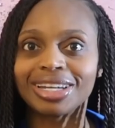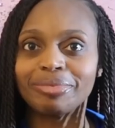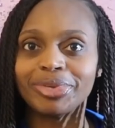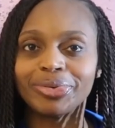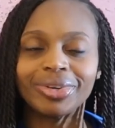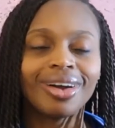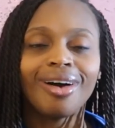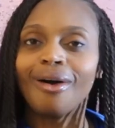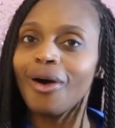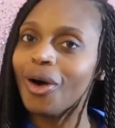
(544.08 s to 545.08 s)
that I'm doing.
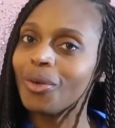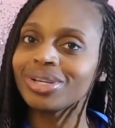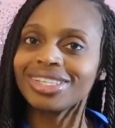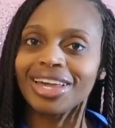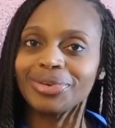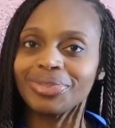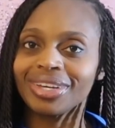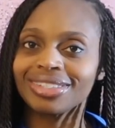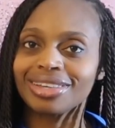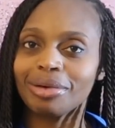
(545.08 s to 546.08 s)
Always got new
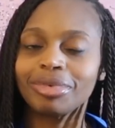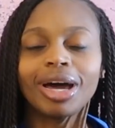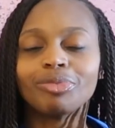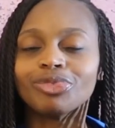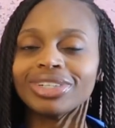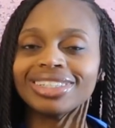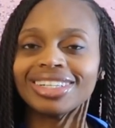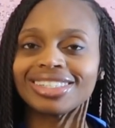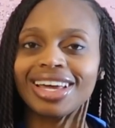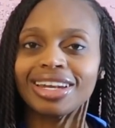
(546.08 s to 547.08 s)
things coming. I'm really
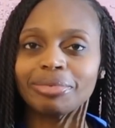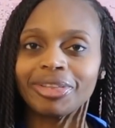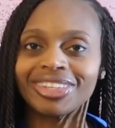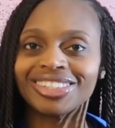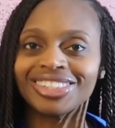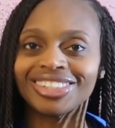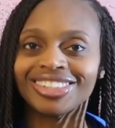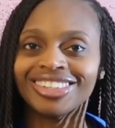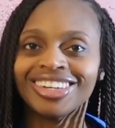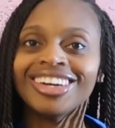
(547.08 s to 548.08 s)
excited about this
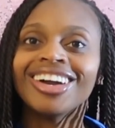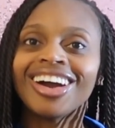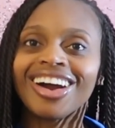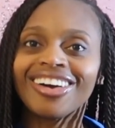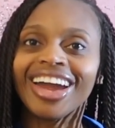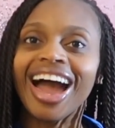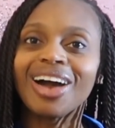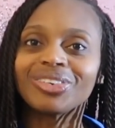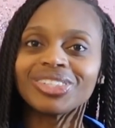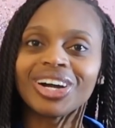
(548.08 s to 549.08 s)
year. All right,
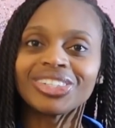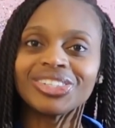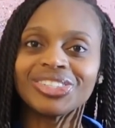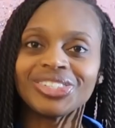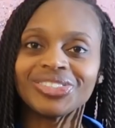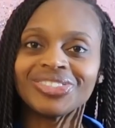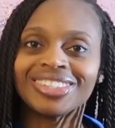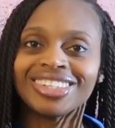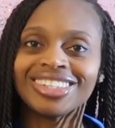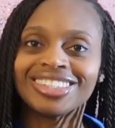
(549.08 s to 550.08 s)
I will talk to you soon.
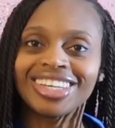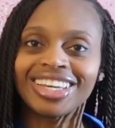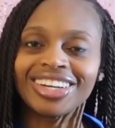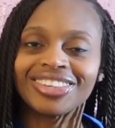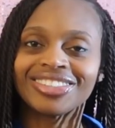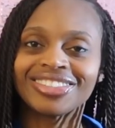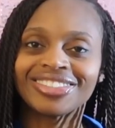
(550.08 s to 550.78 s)
Take care.